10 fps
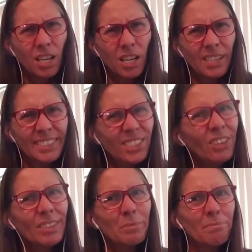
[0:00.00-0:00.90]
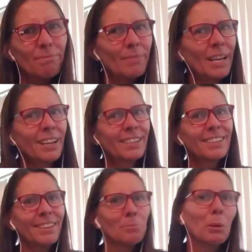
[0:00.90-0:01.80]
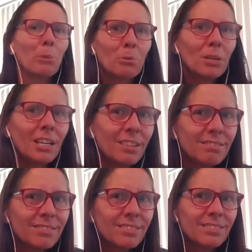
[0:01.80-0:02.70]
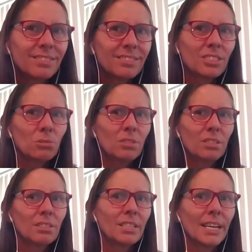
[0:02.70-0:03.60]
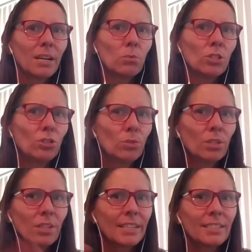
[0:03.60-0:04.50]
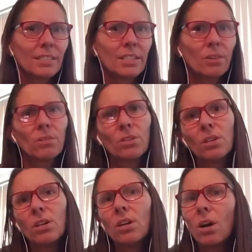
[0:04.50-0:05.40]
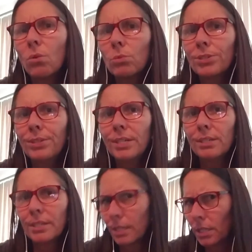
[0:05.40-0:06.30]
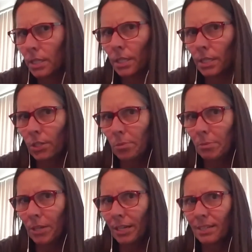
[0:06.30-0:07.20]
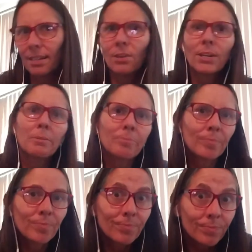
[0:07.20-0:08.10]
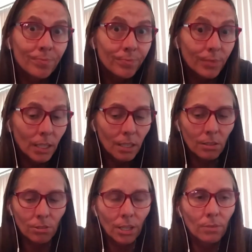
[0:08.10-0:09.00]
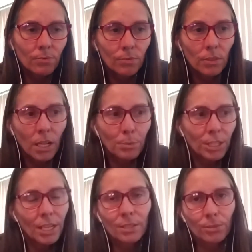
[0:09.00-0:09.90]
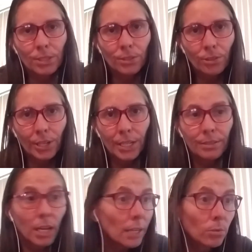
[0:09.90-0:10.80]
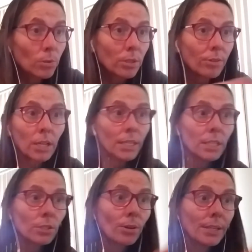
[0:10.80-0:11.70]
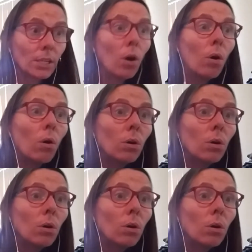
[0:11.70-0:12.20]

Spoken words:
you don't remember me doing that when you were, like, you know, how old were you then? Don't remember that? Okay. So, I mean, I don't need the credit. I don't really fucking need the credit at all.